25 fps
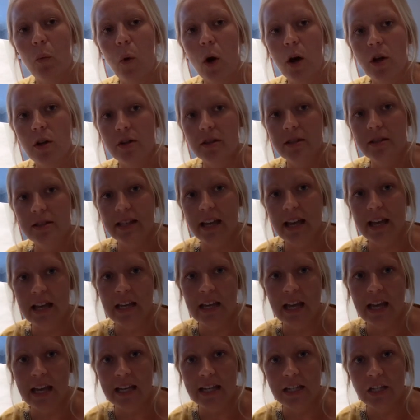ones
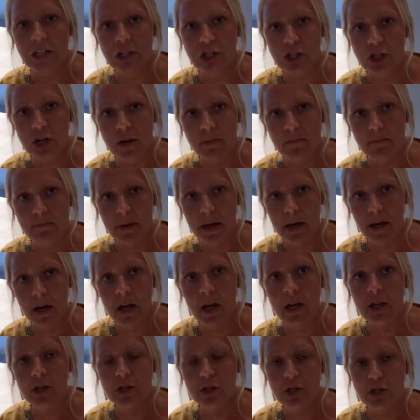in each
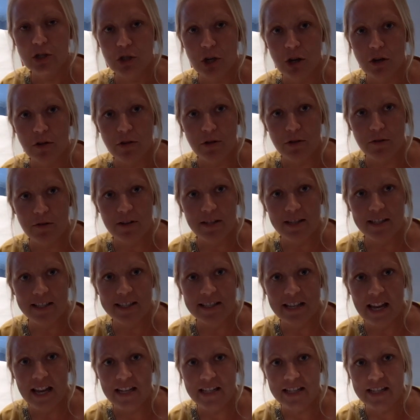number to show your
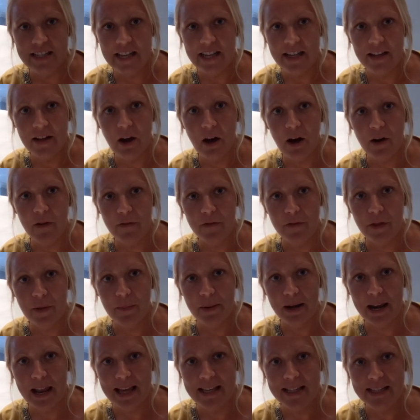understanding of the
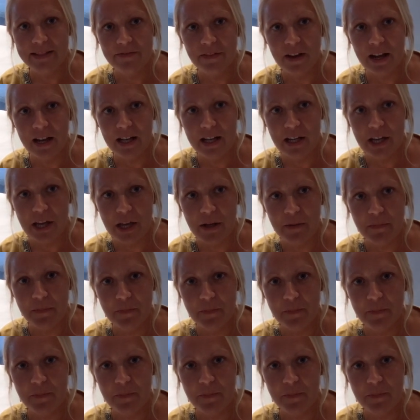place value.